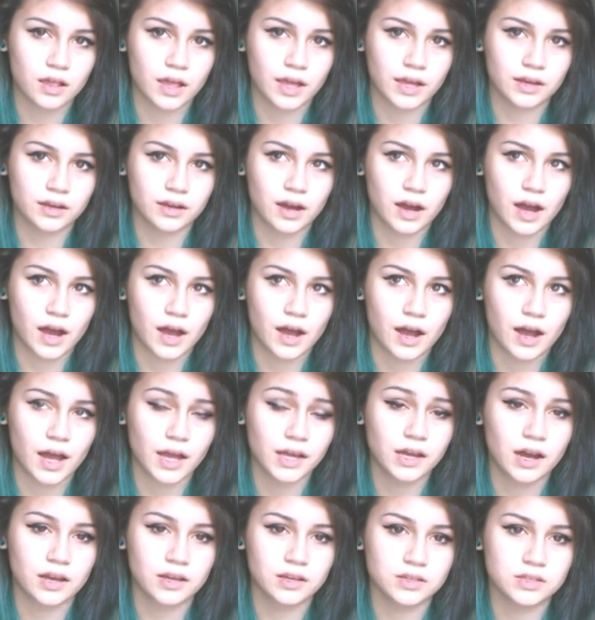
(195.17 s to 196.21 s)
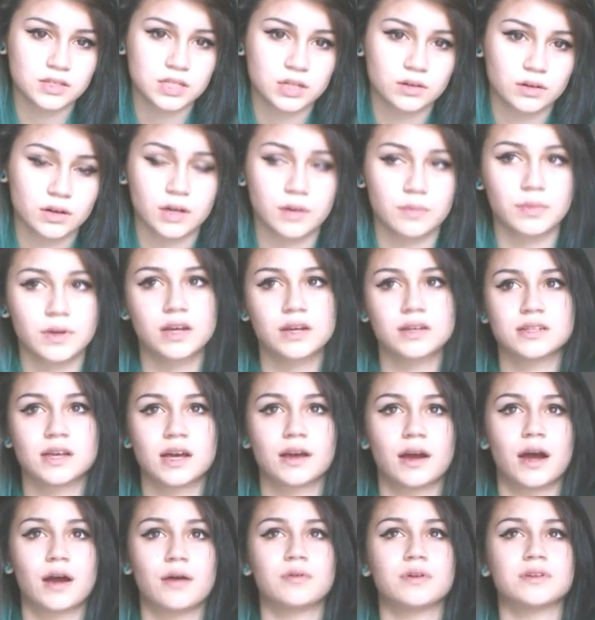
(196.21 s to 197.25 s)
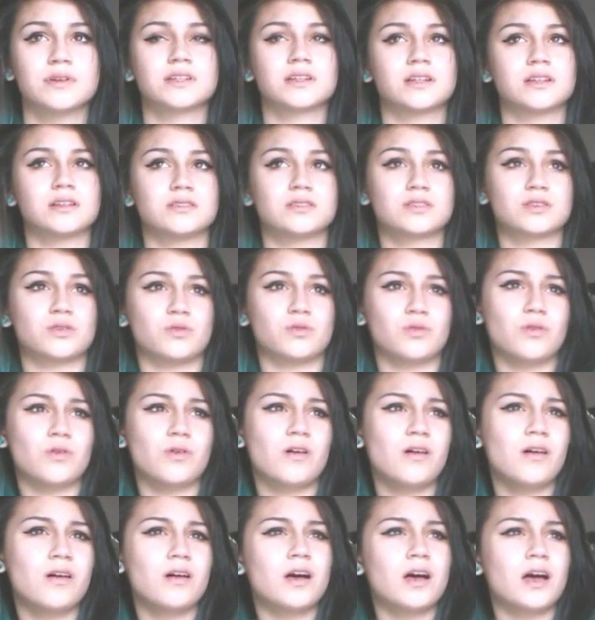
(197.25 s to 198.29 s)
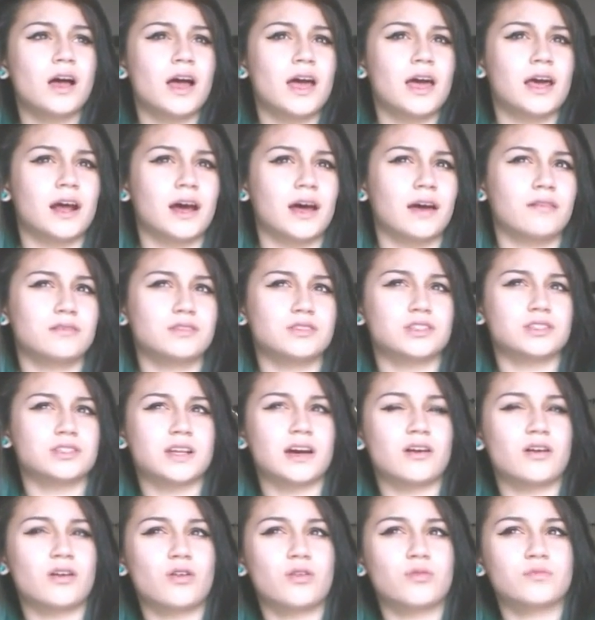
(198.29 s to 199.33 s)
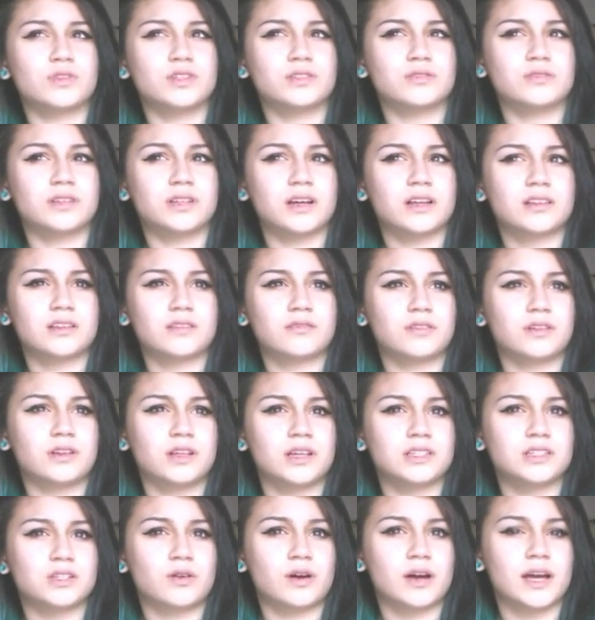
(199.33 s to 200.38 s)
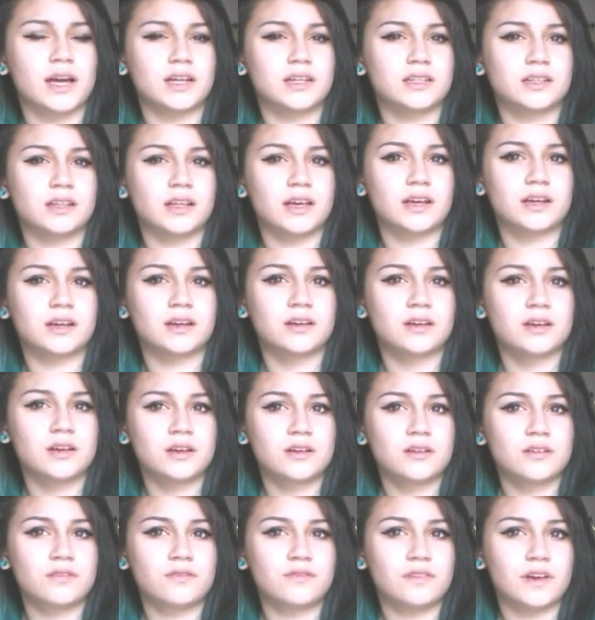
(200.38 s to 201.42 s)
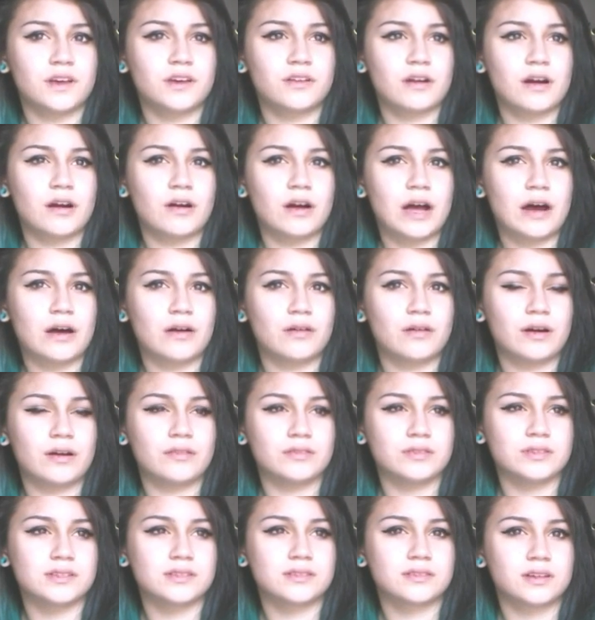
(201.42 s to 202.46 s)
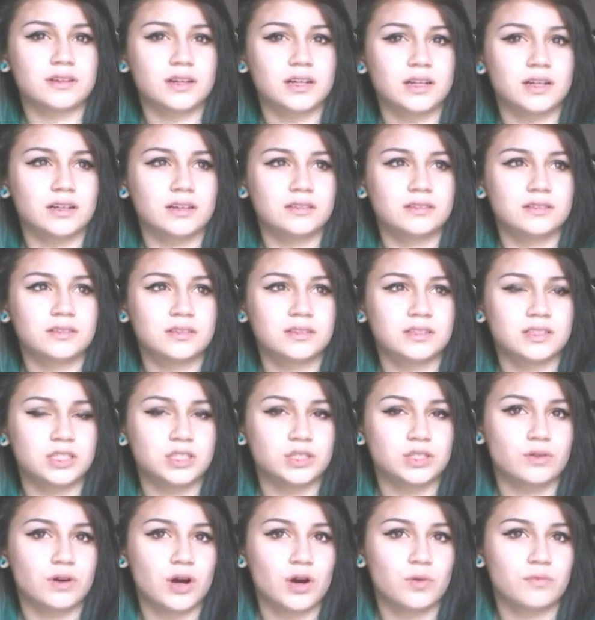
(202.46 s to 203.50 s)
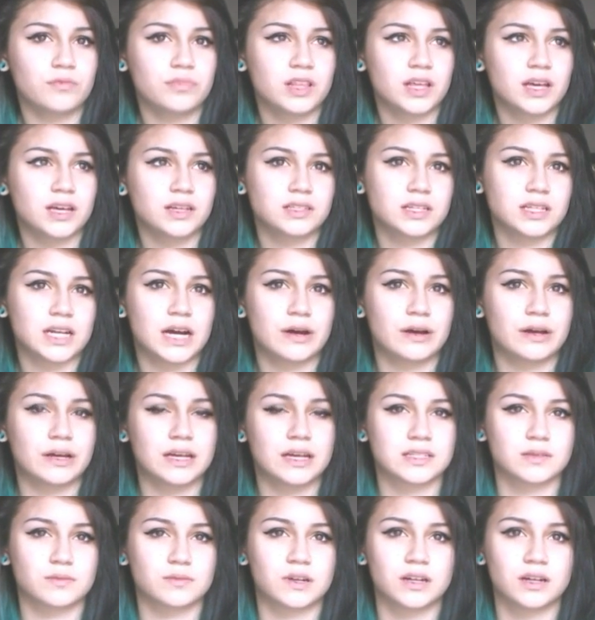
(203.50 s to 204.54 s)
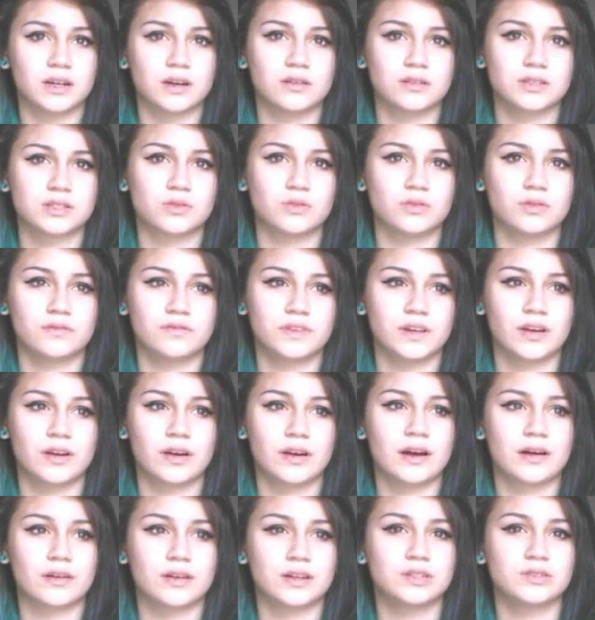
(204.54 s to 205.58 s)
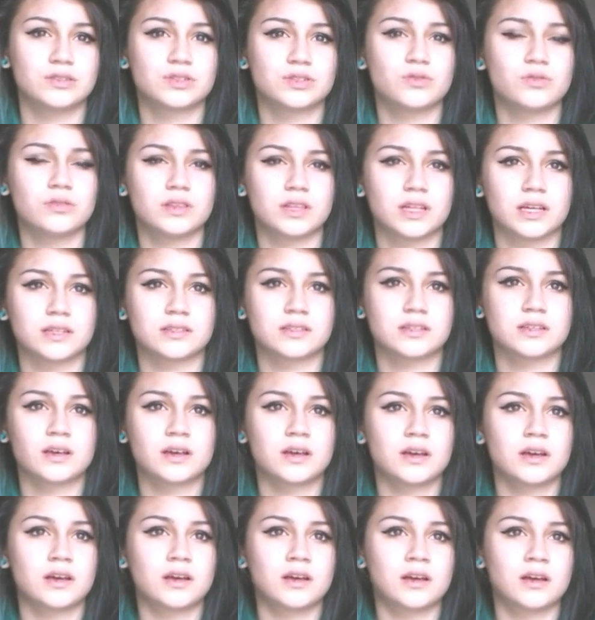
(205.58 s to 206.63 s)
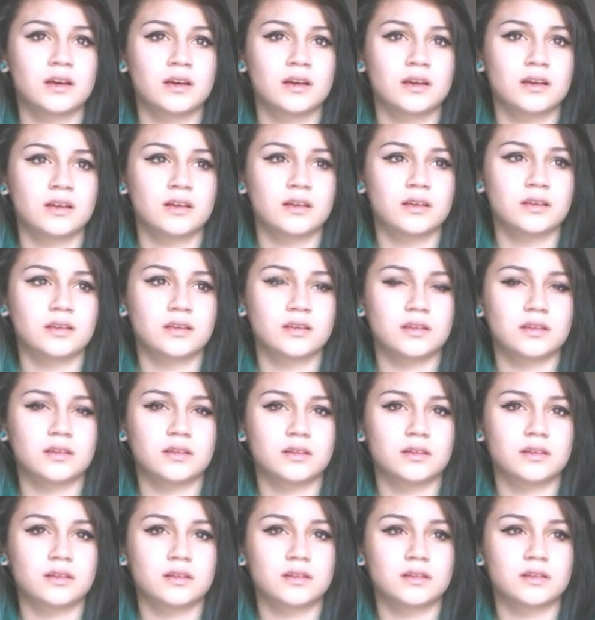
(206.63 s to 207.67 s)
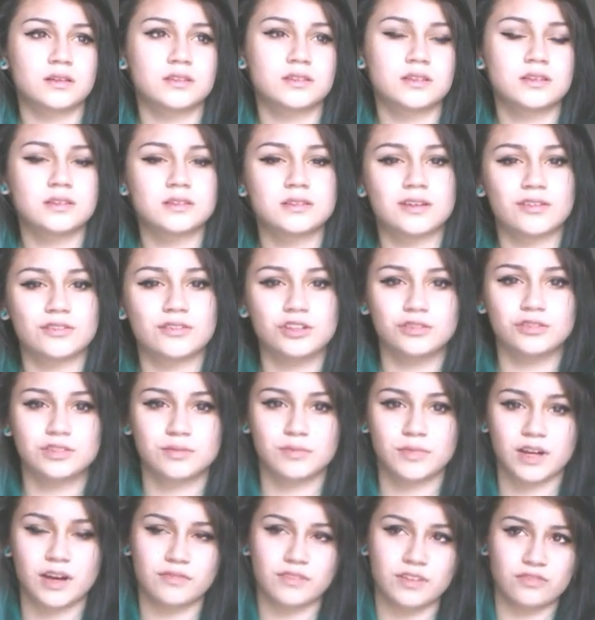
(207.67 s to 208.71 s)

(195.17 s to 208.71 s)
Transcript: Like, I got used to it because I, I wasn't in school and I was just at home doing nothing really, so I had to, like, figure out how I was gonna do home things, and now I guess I'm gonna go to school and figure out how I do school things. Because this is all new to me.